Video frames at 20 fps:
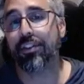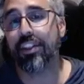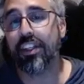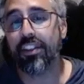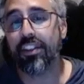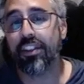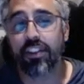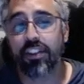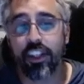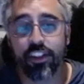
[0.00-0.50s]

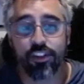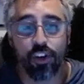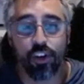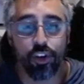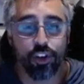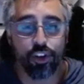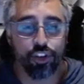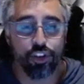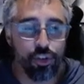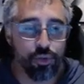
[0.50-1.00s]
These things are
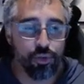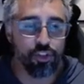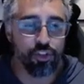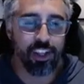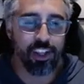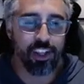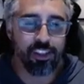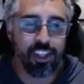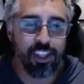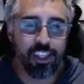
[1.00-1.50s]
huge, and
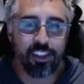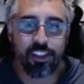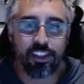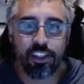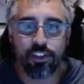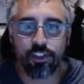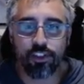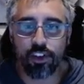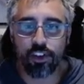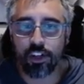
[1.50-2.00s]
I think
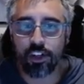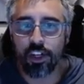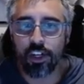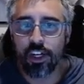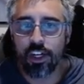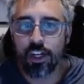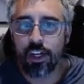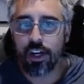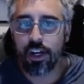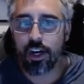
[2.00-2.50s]
these are
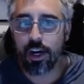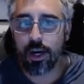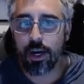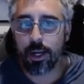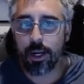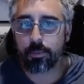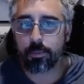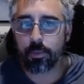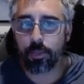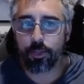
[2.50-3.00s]

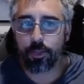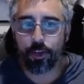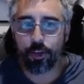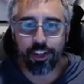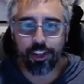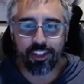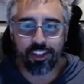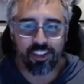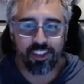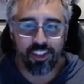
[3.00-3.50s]
um,
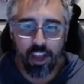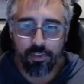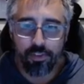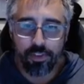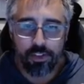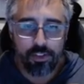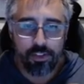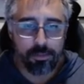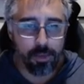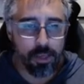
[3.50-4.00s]

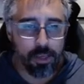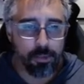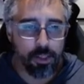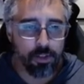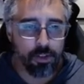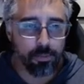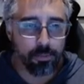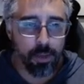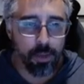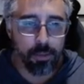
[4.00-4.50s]
thirty-sevens, maybe,
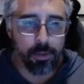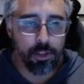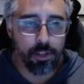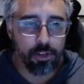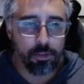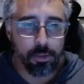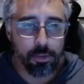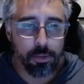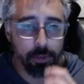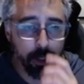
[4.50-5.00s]
maybe a
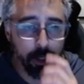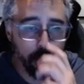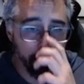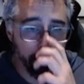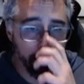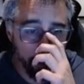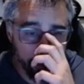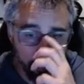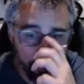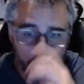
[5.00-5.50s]
little bit bigger,
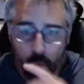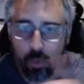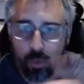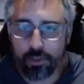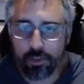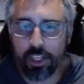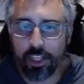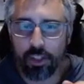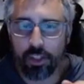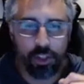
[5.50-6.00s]
but we'll
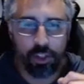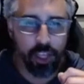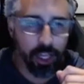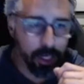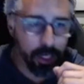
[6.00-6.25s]
take a look at